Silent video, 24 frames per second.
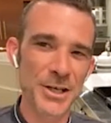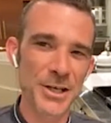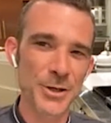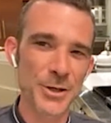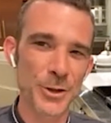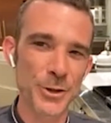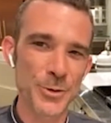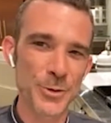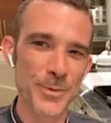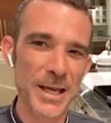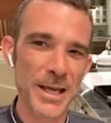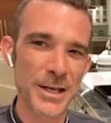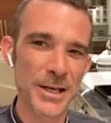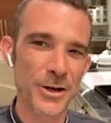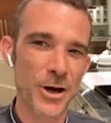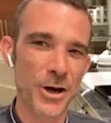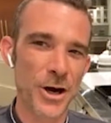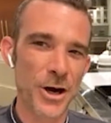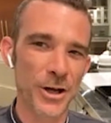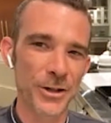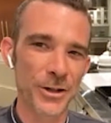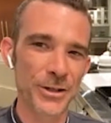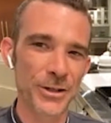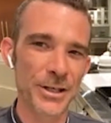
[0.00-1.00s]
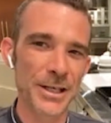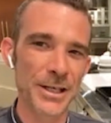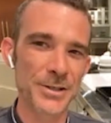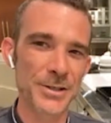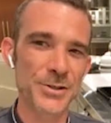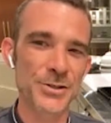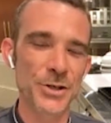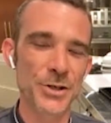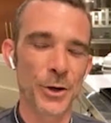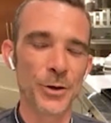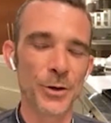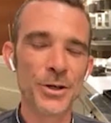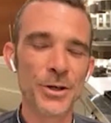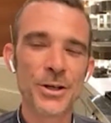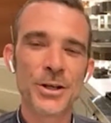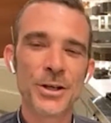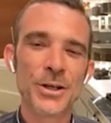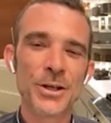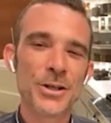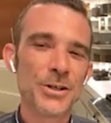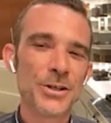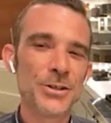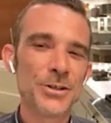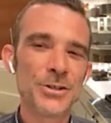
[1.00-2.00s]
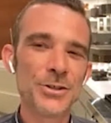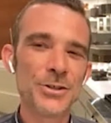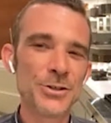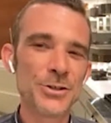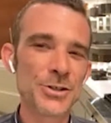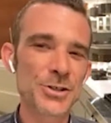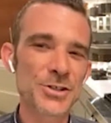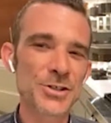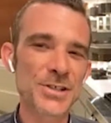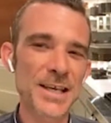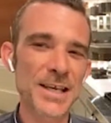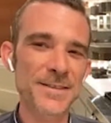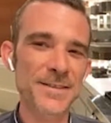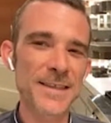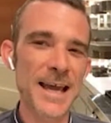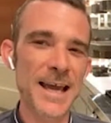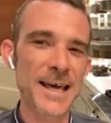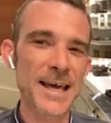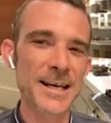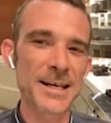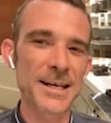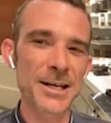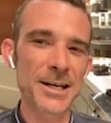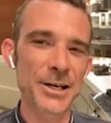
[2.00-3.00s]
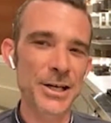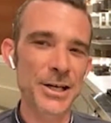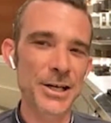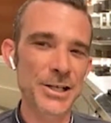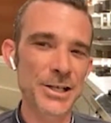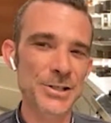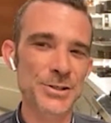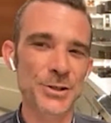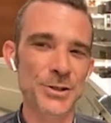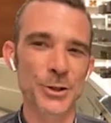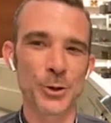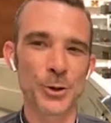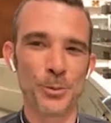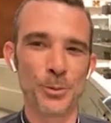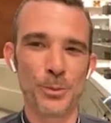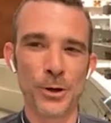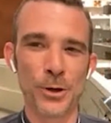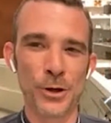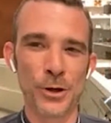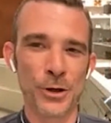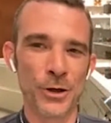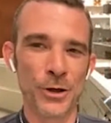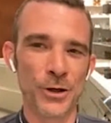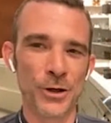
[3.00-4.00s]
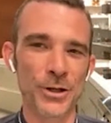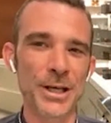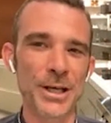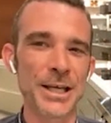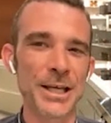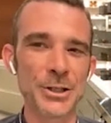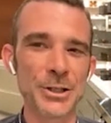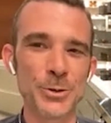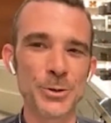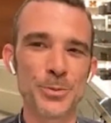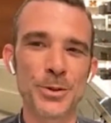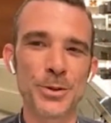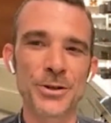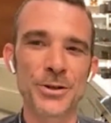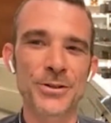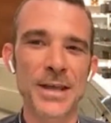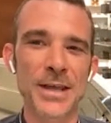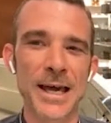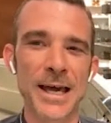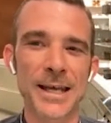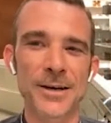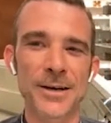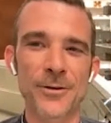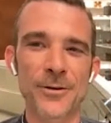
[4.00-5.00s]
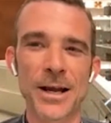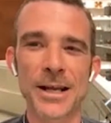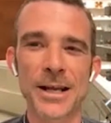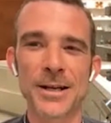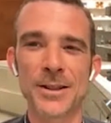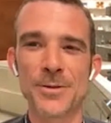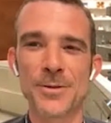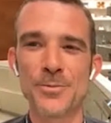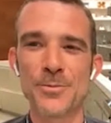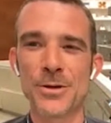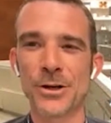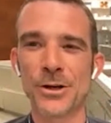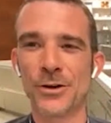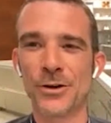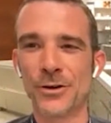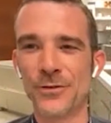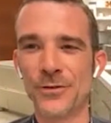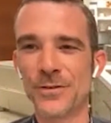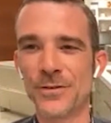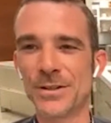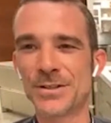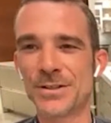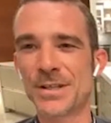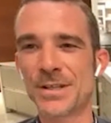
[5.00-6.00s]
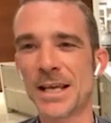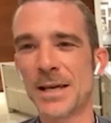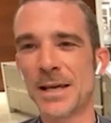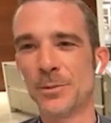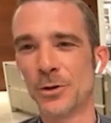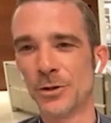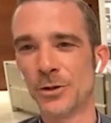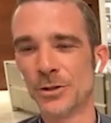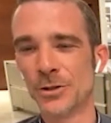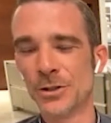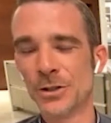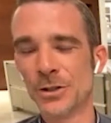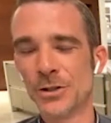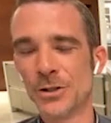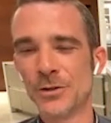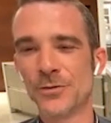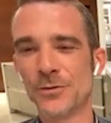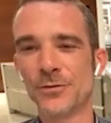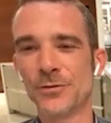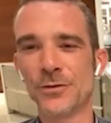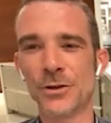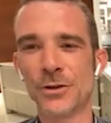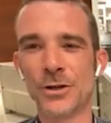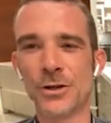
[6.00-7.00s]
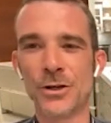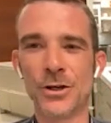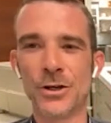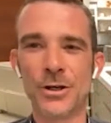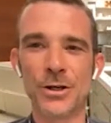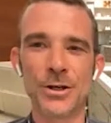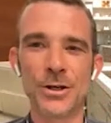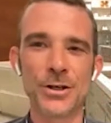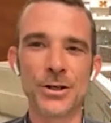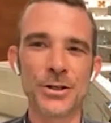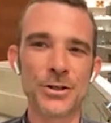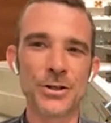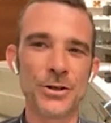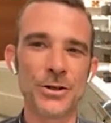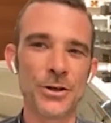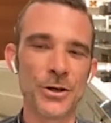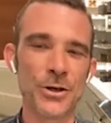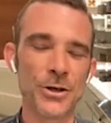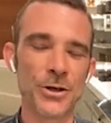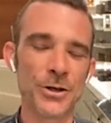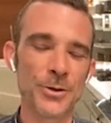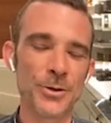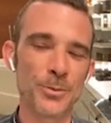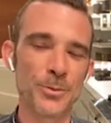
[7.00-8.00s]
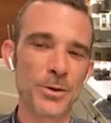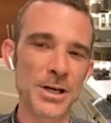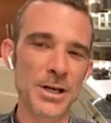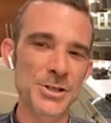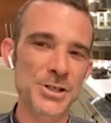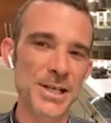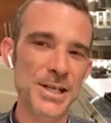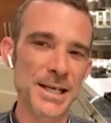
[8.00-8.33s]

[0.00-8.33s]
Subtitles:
I know you made a hollandaise. So you just set that in a nice little bowl and you put that right in the middle of the table for your brunch